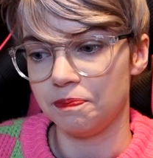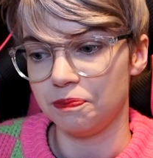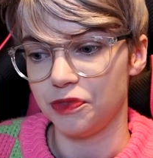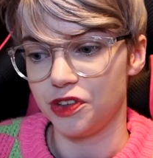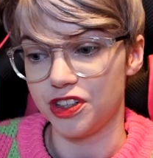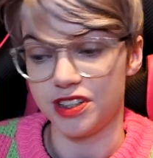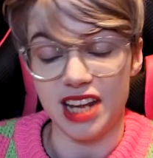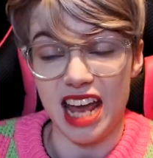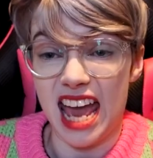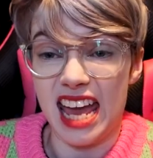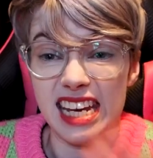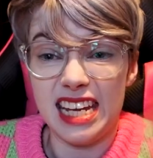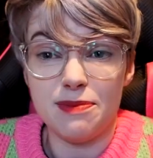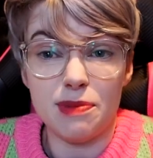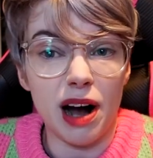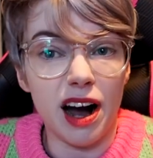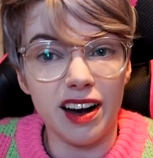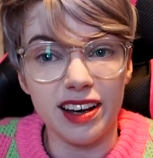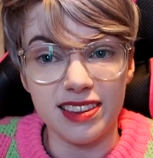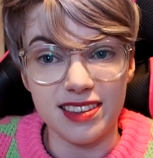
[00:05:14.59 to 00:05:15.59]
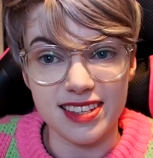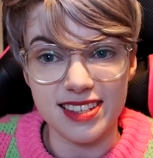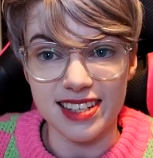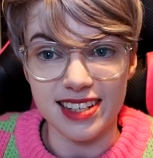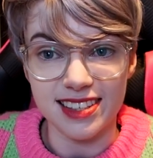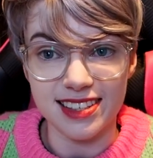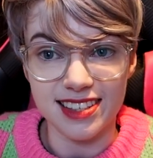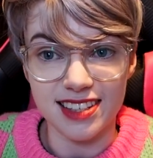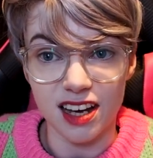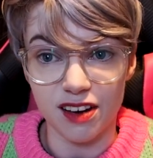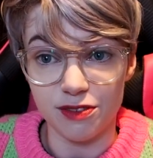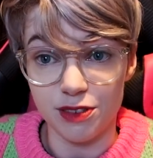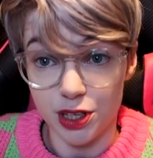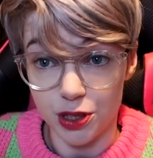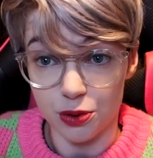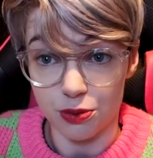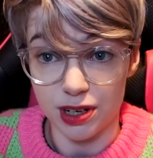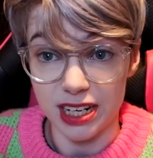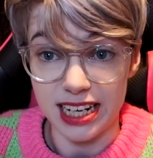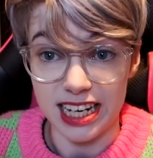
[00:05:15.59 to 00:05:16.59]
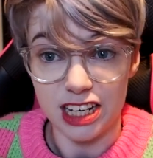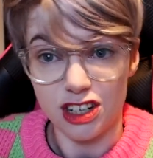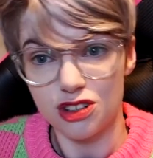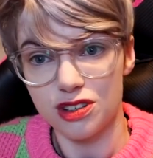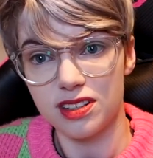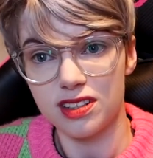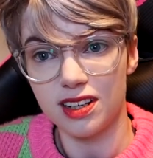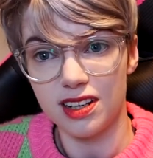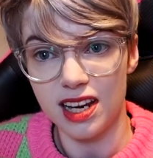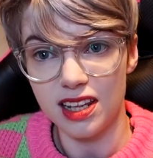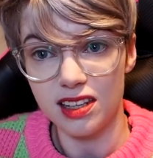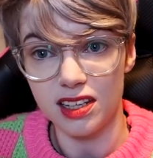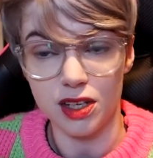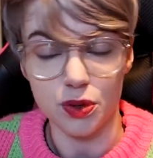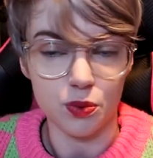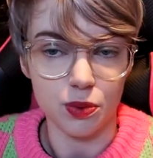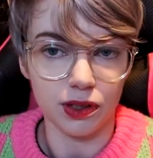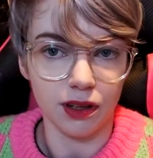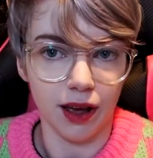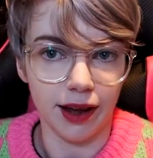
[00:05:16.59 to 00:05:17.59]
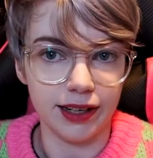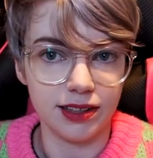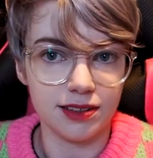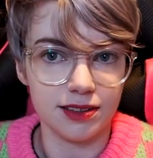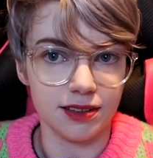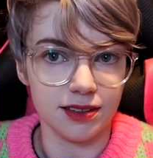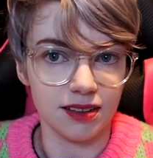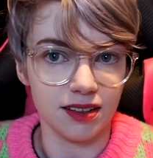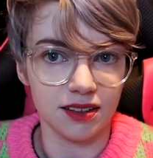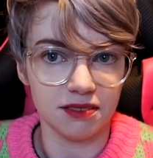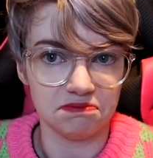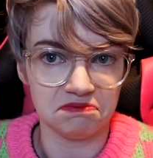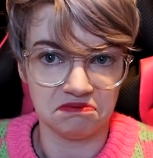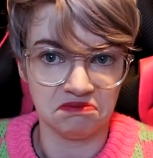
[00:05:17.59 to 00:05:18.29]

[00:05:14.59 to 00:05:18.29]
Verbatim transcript: just any behind the scenes stuff that you're really interested in that you would like to